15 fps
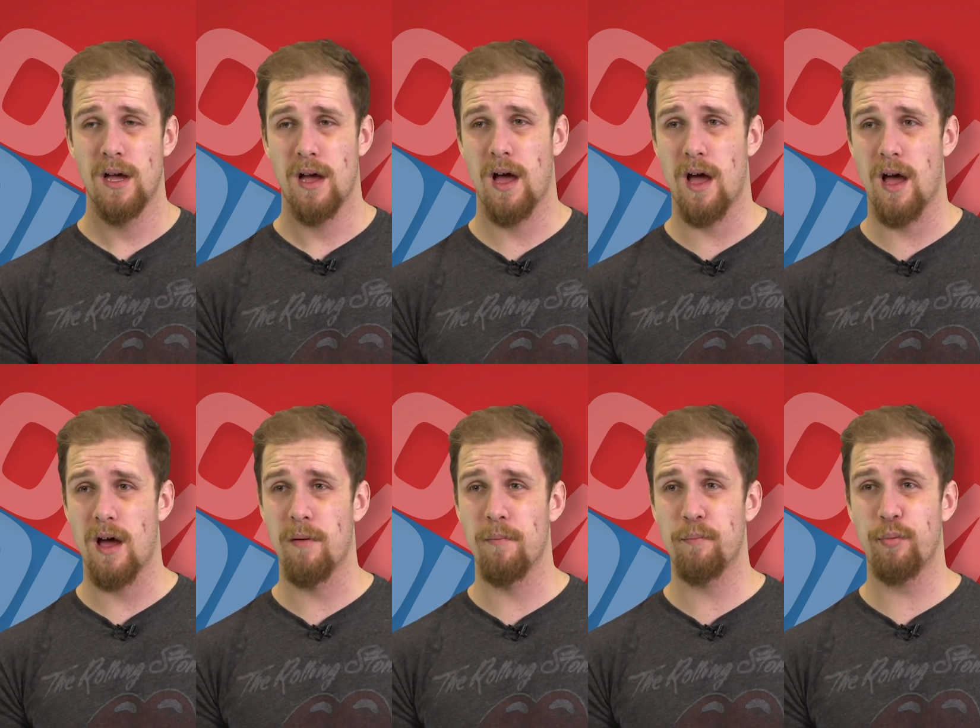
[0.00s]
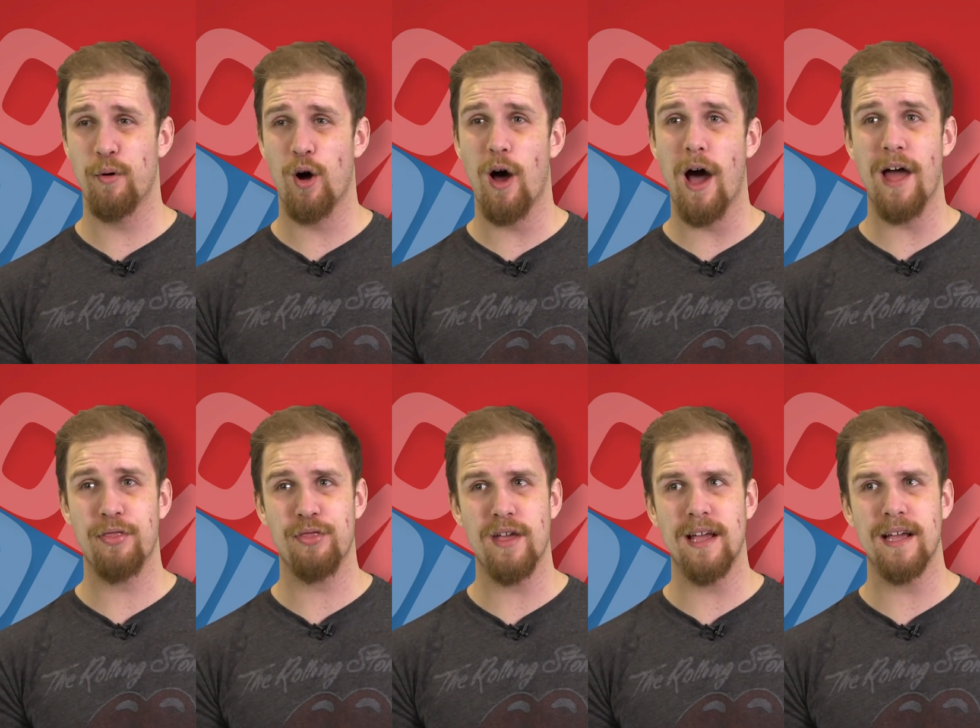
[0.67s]
But I
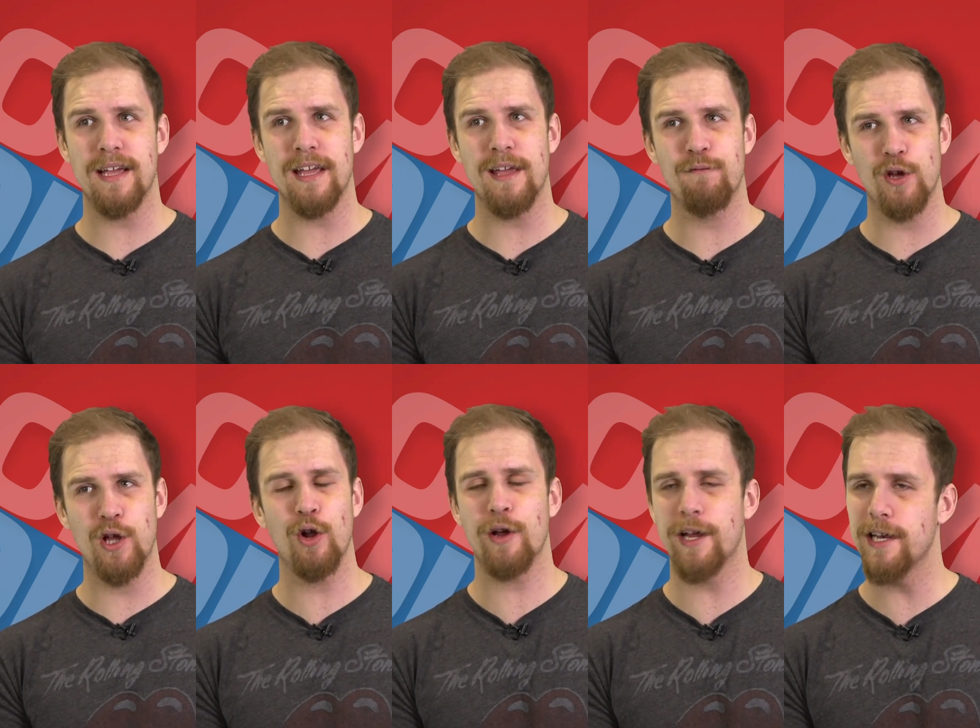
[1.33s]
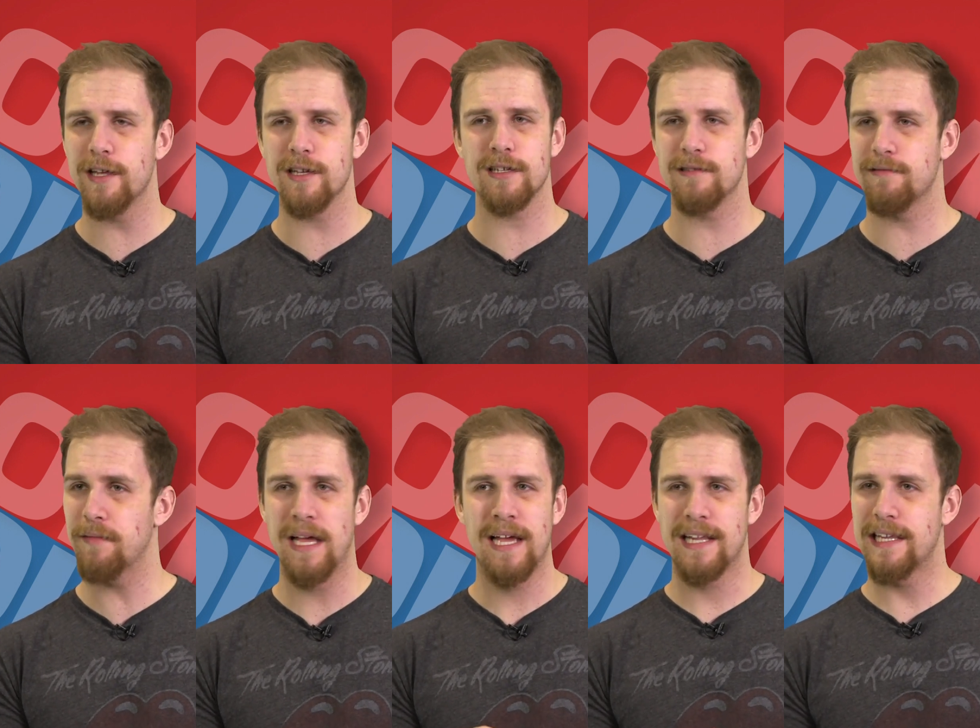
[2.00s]
think if you're looking at
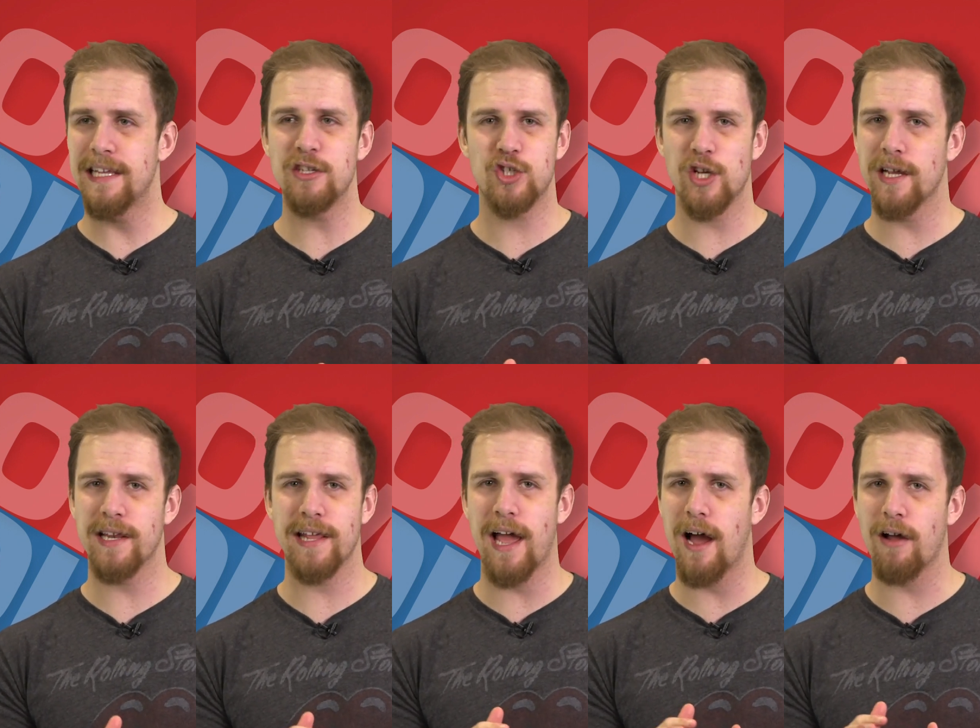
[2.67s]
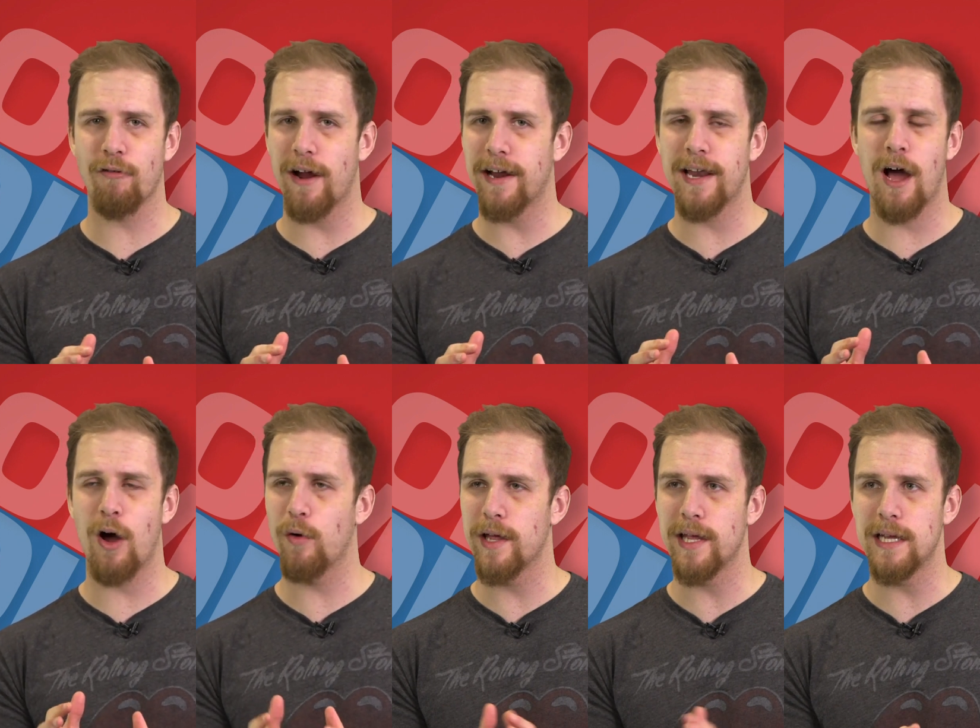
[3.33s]
Li Jingliang right
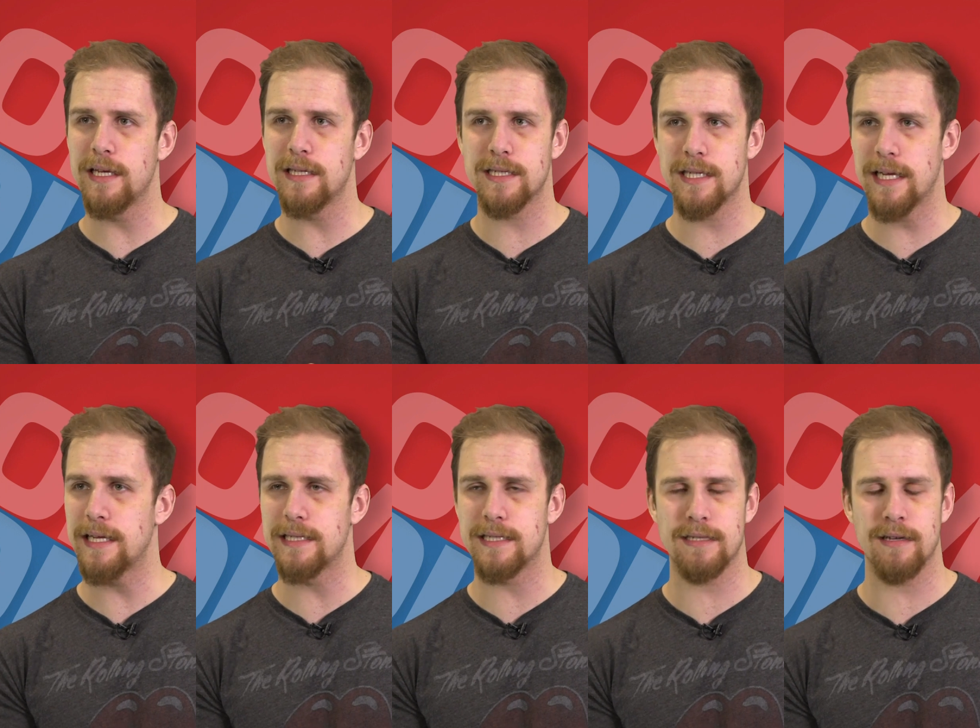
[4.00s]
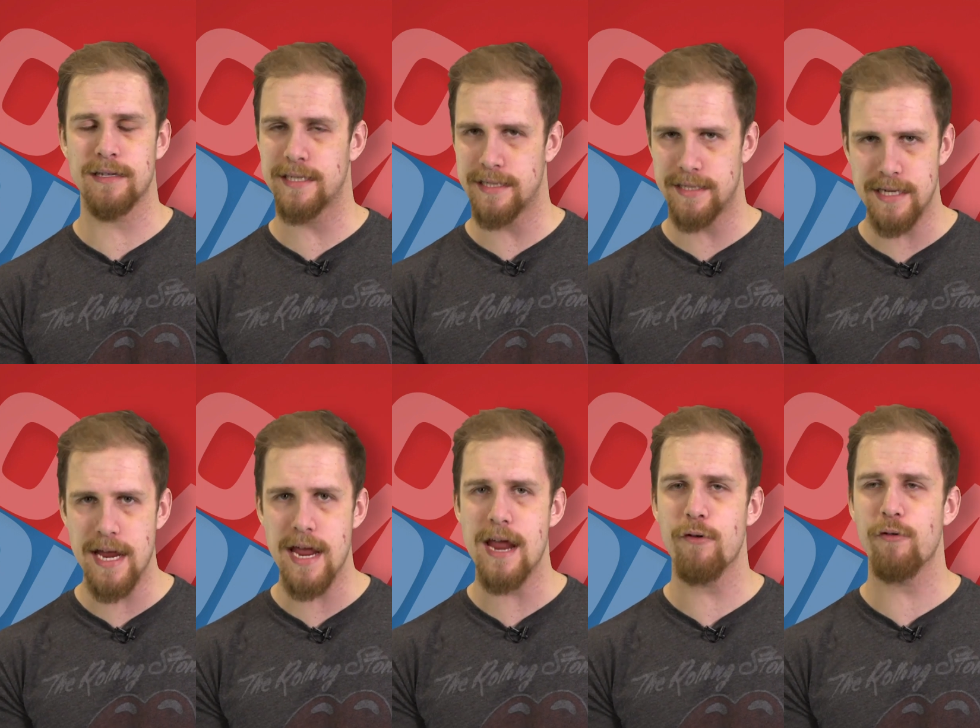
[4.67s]
now, he's a
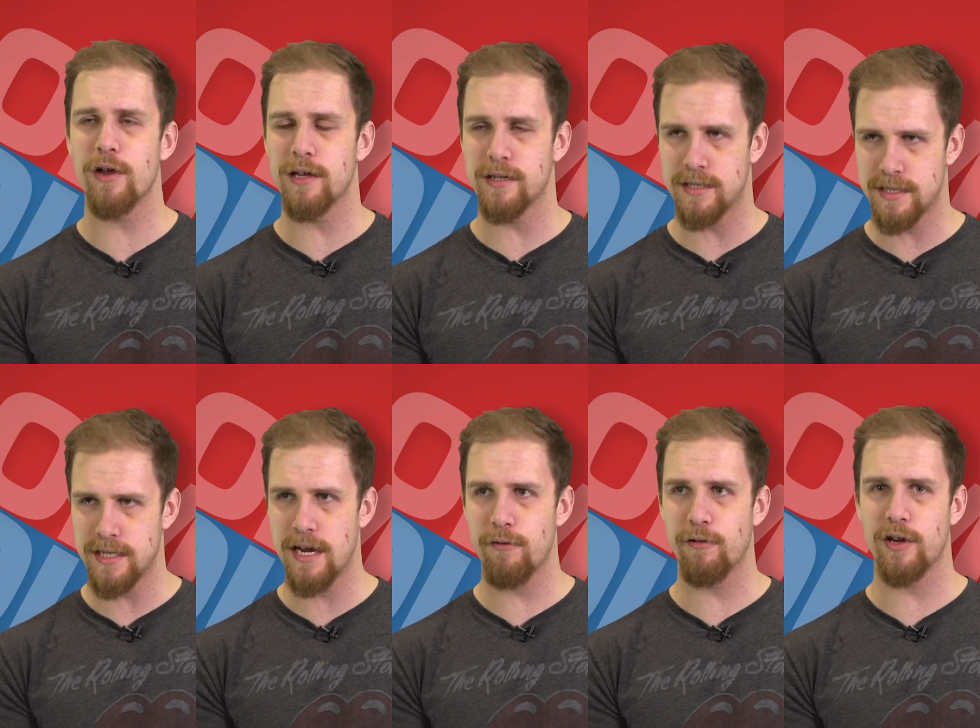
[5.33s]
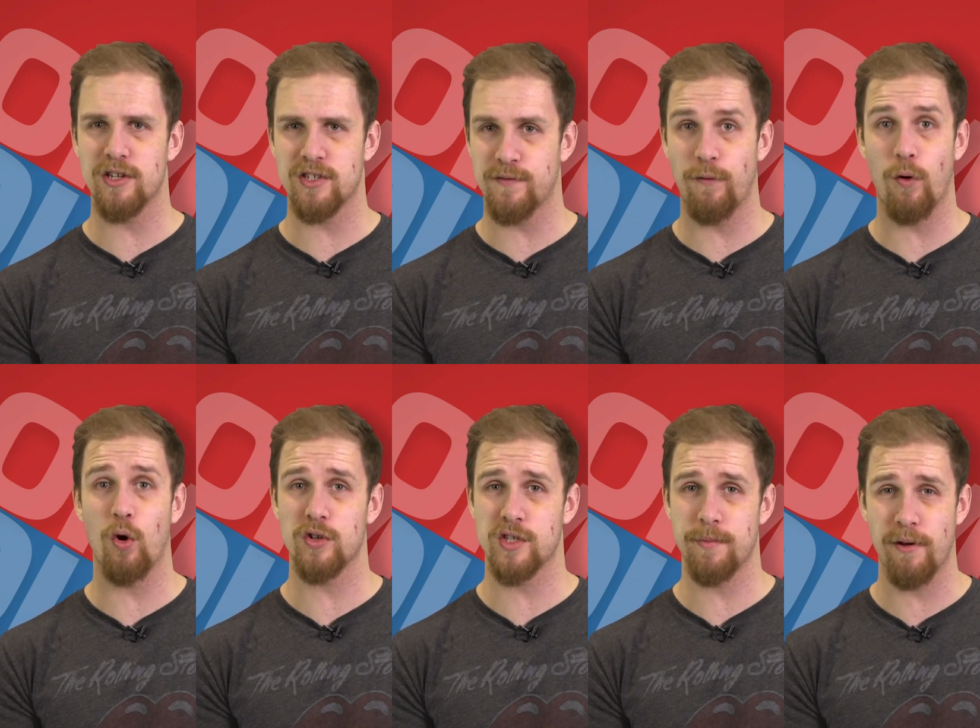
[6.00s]
serious, serious
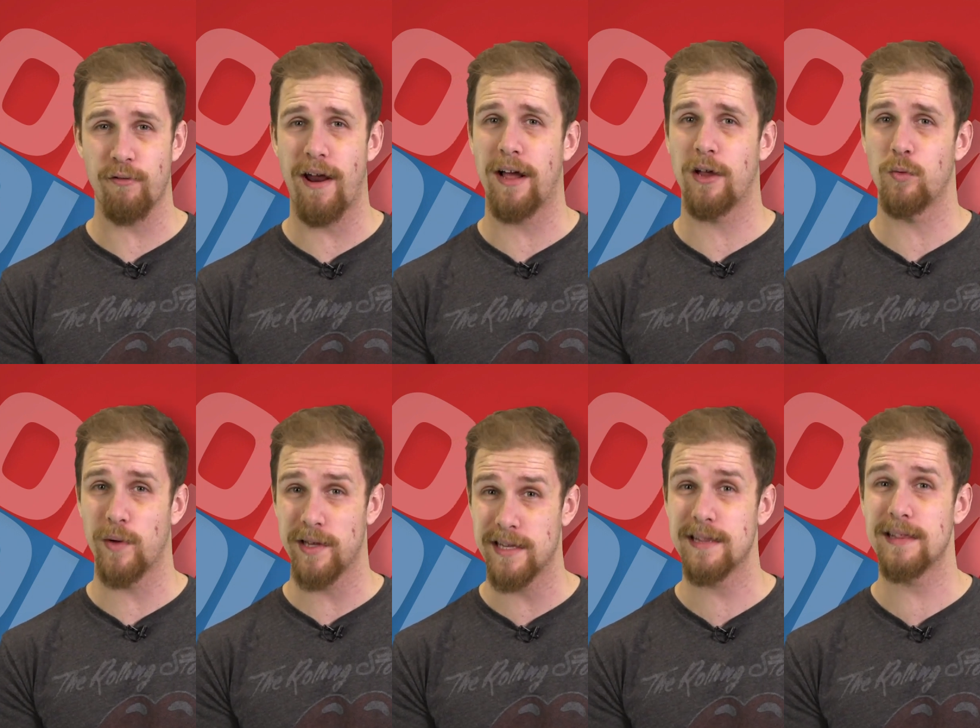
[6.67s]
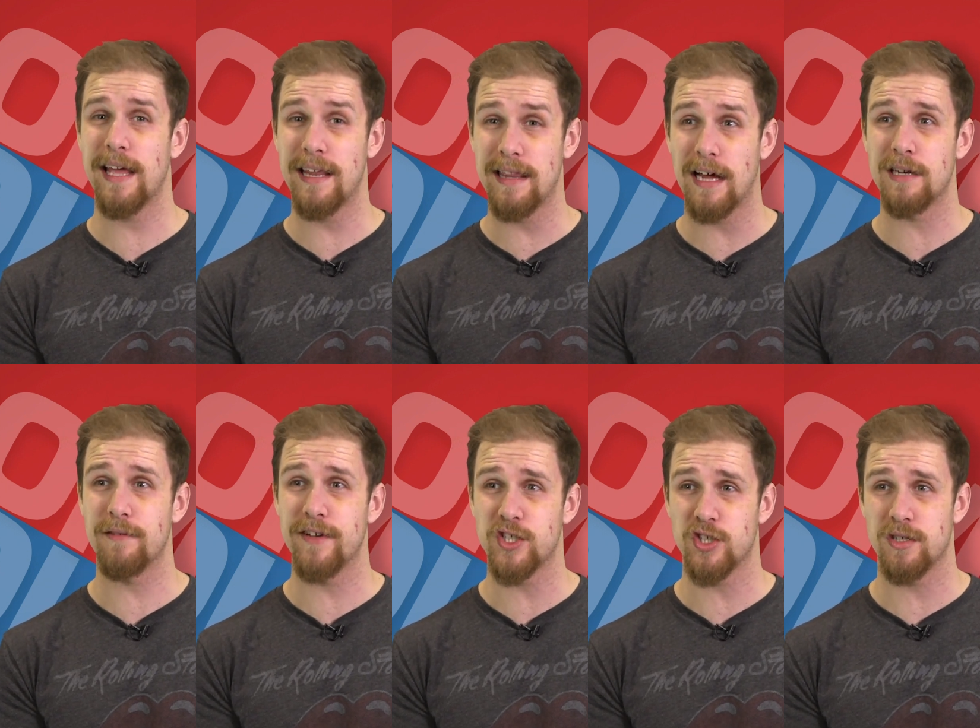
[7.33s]
force to be reckoned with in that
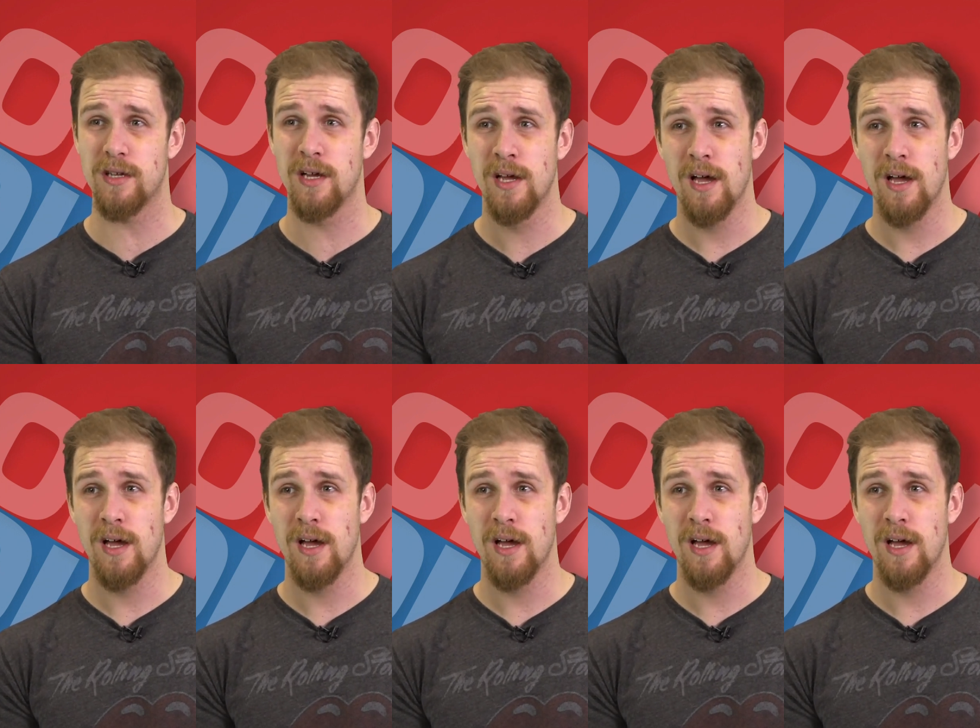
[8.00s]
division.